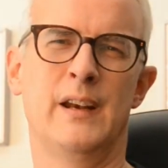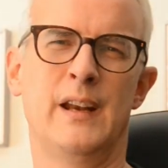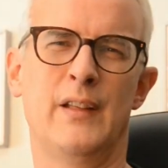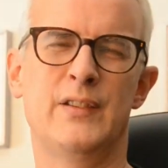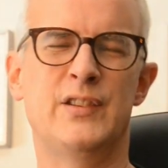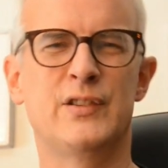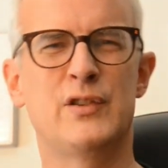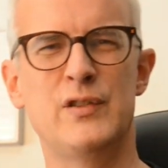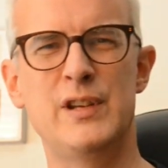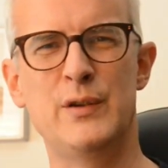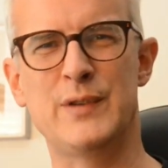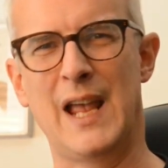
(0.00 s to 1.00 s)
Now this is good
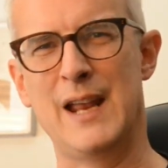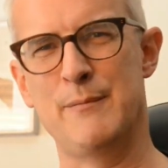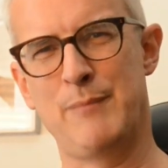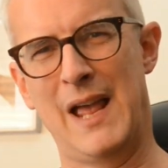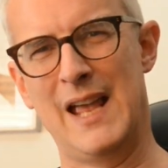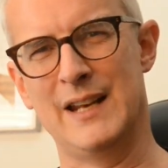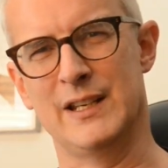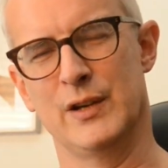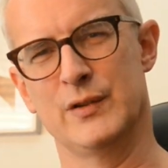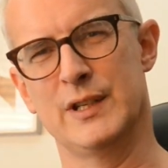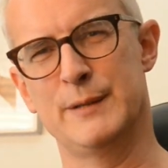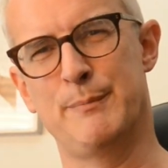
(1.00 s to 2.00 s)
news and bad
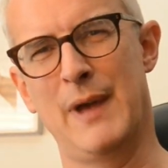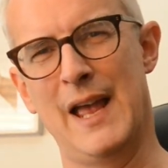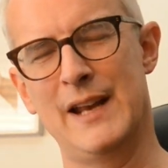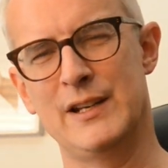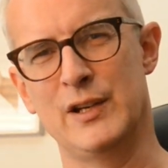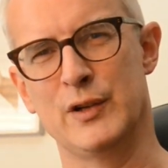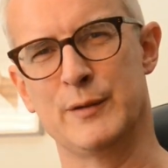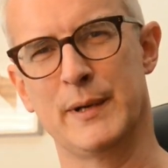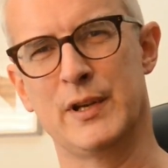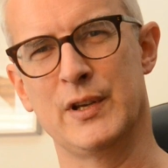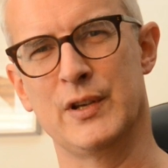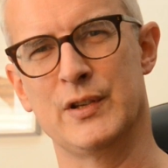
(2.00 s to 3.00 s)
news. It's bad news
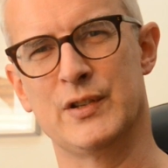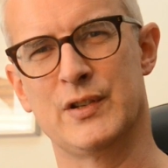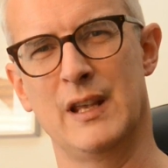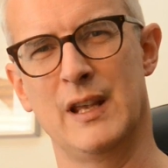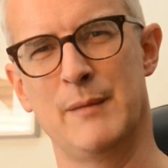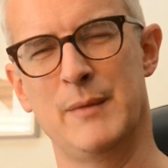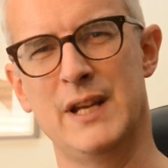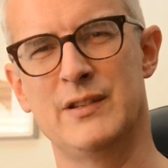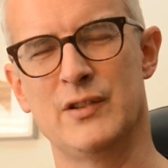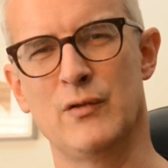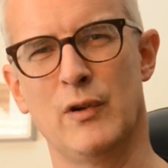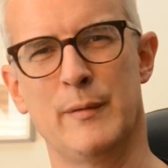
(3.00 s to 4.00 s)
because it means
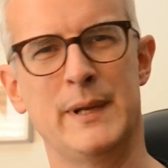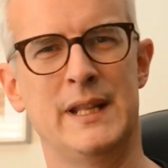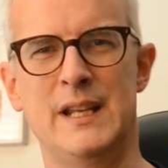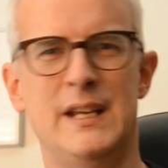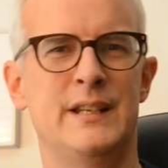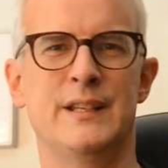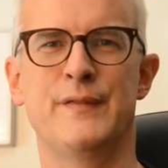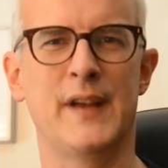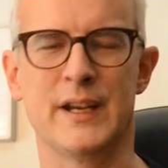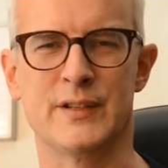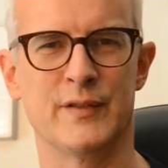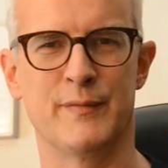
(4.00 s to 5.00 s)
it's not going to be the easy
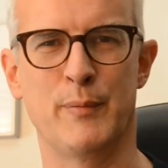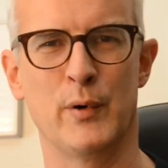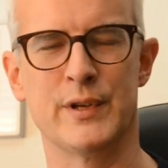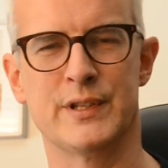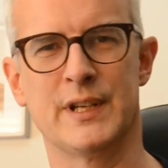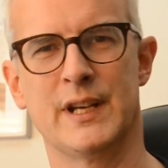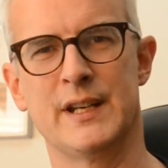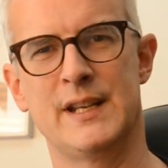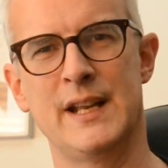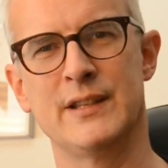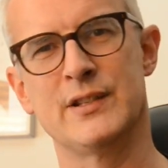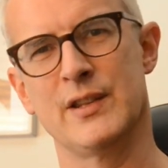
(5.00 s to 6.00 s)
fix of points and
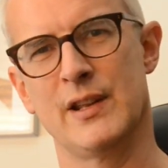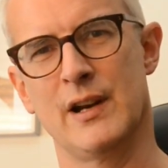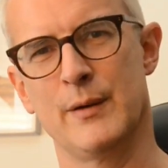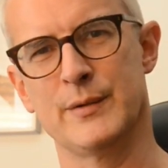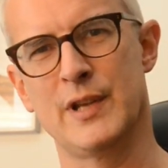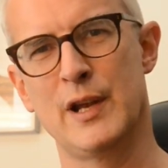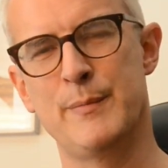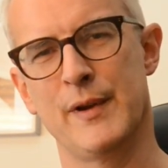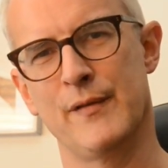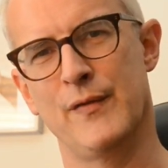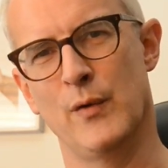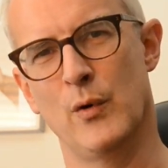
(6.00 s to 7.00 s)
condenser that I was
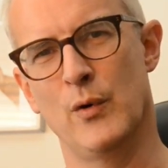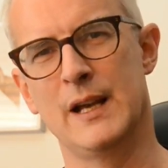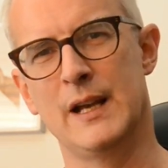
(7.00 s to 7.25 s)
hoping for.